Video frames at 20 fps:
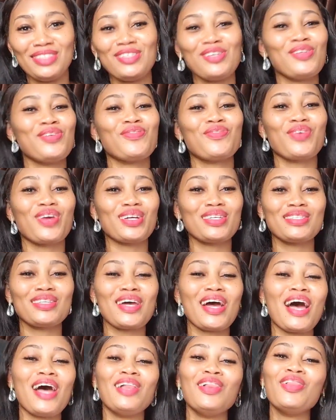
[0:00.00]
Jollof rice.
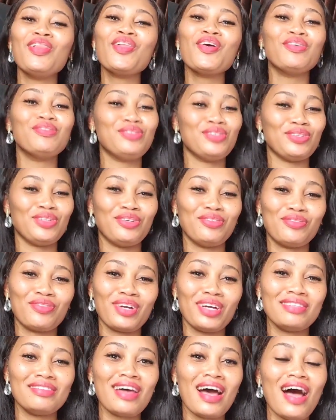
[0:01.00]
I love jollof
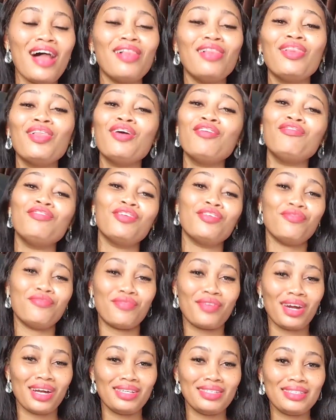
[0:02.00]
rice. I love
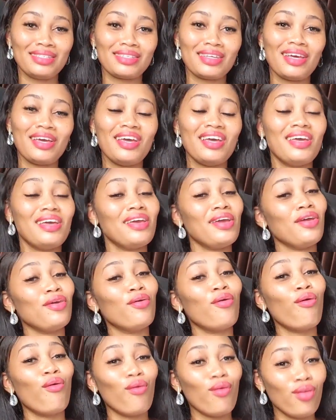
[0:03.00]
rice a
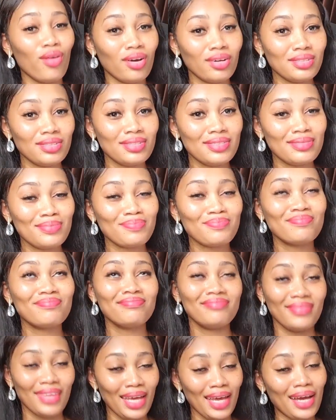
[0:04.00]
whole lot.
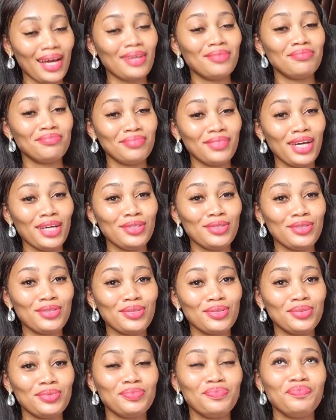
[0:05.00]
Yeah, I
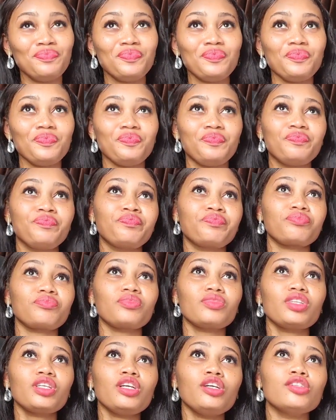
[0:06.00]
do.
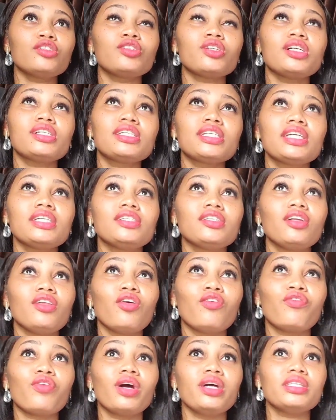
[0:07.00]
So I say
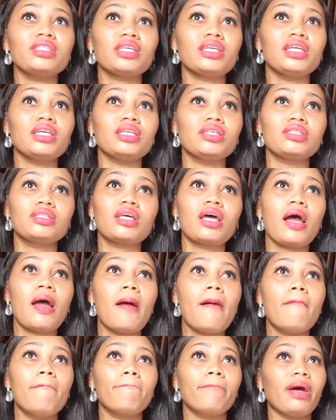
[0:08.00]
jollof rice is
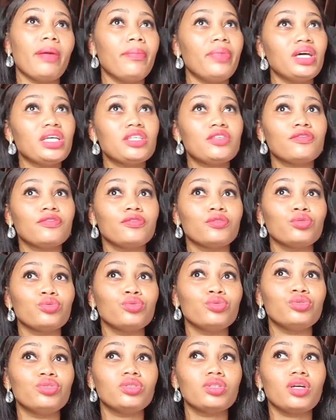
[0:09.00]
my best
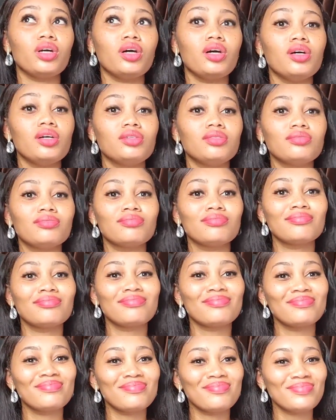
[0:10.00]
food, and
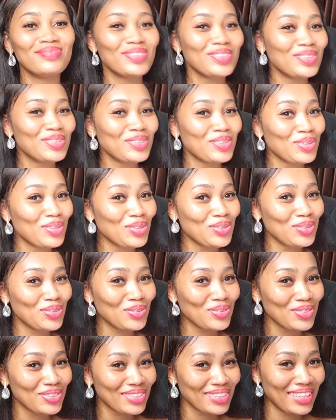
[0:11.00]

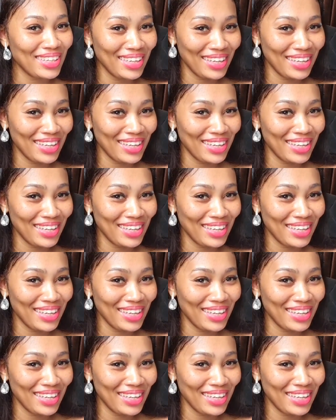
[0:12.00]
noodles.